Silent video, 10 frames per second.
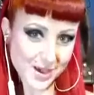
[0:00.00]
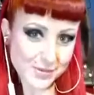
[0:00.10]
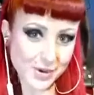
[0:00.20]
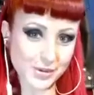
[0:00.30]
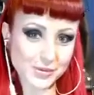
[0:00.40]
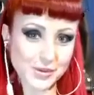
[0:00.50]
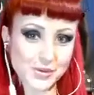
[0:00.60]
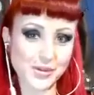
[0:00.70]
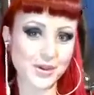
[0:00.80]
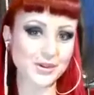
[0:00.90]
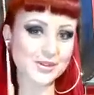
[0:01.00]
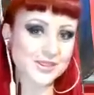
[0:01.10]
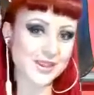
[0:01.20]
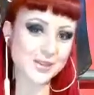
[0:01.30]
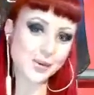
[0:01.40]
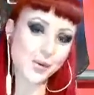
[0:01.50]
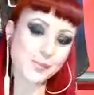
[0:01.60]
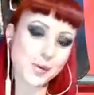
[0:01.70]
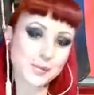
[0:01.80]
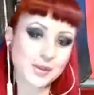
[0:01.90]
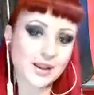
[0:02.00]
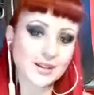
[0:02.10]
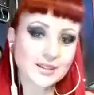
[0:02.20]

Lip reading: I've got a few of those. Yeah, they're quite popular.